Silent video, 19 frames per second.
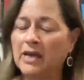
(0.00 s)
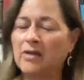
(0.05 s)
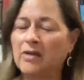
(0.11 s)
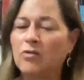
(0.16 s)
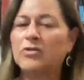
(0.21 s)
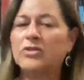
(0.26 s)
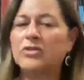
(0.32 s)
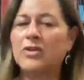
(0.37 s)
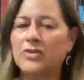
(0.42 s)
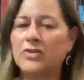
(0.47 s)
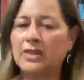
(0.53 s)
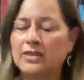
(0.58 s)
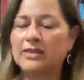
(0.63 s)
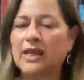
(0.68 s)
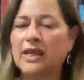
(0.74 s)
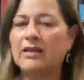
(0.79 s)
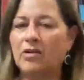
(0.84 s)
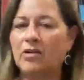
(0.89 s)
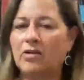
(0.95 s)
And also
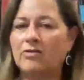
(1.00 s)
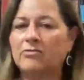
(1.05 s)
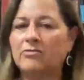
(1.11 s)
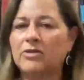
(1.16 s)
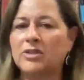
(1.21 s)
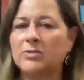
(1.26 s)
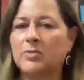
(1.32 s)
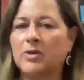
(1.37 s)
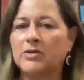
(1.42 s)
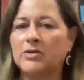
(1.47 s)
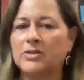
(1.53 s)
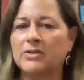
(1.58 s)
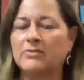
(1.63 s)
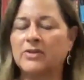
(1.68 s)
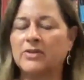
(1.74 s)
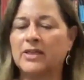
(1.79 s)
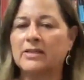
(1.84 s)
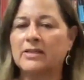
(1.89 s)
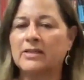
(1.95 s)
there's that
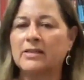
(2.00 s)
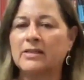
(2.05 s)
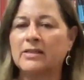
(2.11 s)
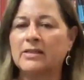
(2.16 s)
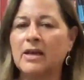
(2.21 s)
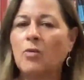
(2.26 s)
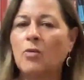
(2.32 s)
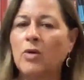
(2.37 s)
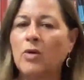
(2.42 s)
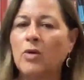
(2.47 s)
non-responsiveness,